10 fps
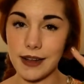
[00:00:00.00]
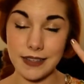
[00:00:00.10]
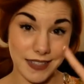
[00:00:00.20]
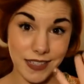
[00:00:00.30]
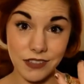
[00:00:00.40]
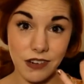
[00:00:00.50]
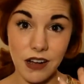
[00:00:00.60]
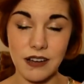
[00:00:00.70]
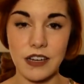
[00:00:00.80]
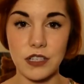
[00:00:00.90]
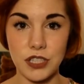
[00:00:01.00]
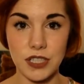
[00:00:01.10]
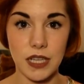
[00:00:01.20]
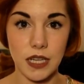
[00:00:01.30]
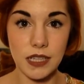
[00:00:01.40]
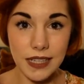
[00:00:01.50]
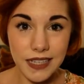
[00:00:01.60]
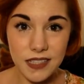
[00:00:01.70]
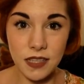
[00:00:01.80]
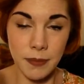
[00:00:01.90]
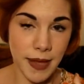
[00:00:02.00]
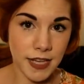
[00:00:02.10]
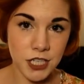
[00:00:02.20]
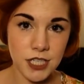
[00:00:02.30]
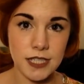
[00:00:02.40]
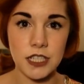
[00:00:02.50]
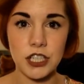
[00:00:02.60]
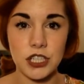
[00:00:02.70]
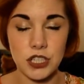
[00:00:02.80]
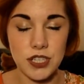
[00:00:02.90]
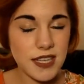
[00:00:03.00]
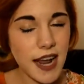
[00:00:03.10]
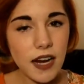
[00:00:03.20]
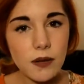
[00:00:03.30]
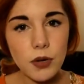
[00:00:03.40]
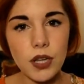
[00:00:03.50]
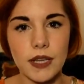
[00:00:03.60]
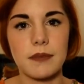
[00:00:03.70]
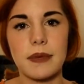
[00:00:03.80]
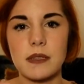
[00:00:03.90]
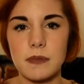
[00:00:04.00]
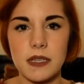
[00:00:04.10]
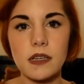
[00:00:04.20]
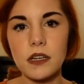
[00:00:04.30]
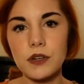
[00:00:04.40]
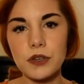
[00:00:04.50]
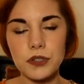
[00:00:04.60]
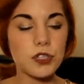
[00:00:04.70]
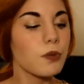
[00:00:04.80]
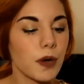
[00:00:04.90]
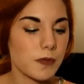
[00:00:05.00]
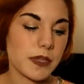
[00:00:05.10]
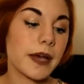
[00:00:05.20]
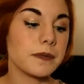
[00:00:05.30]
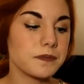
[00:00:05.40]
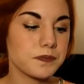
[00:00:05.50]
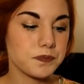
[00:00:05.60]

concealer on and it just like clings to the patches and it just looks terrible, and it makes me super upset